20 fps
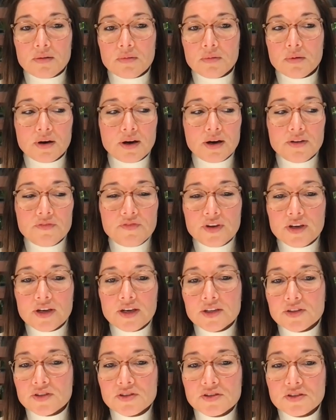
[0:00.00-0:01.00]
Well, I think
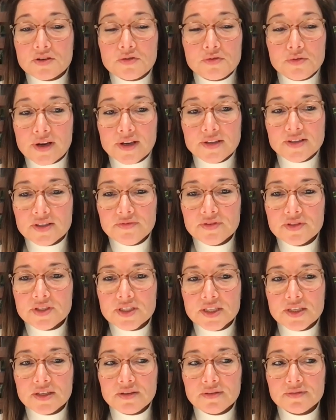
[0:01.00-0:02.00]
it's
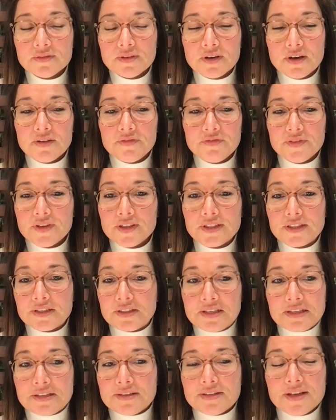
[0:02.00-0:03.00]
creativity. I think
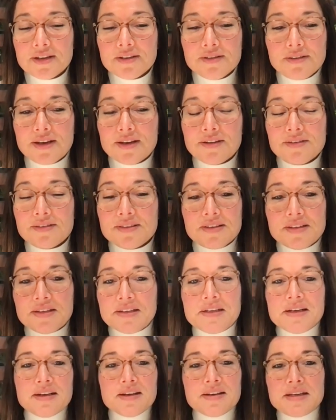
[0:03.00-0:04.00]
that that that
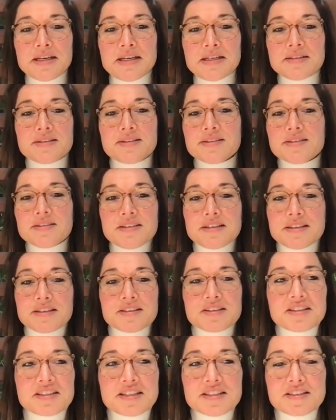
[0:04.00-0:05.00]
it
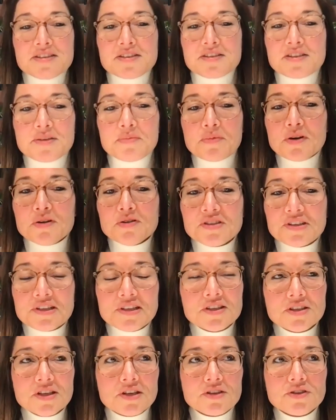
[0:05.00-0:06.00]
this this is the most
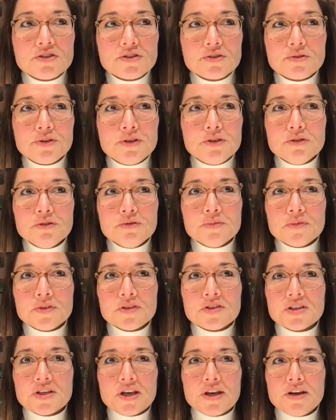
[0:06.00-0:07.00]
essential human
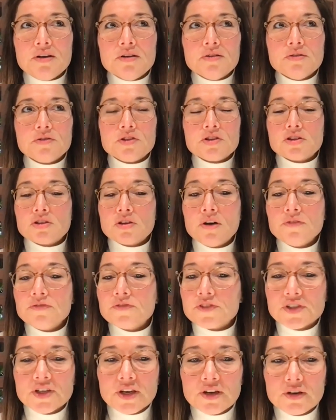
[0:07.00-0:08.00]
skill, the
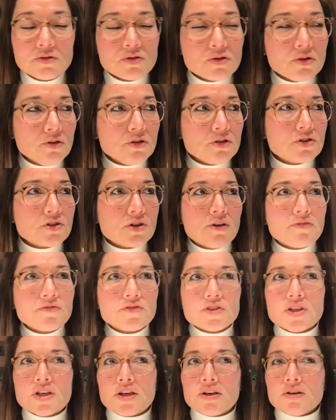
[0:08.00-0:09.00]
soft skills, all the
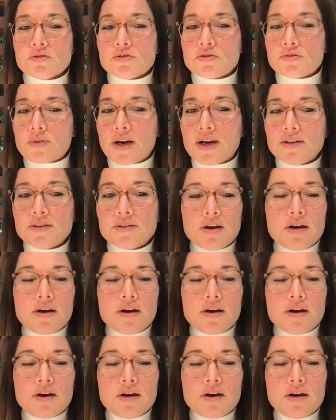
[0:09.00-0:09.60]
soft skills, right?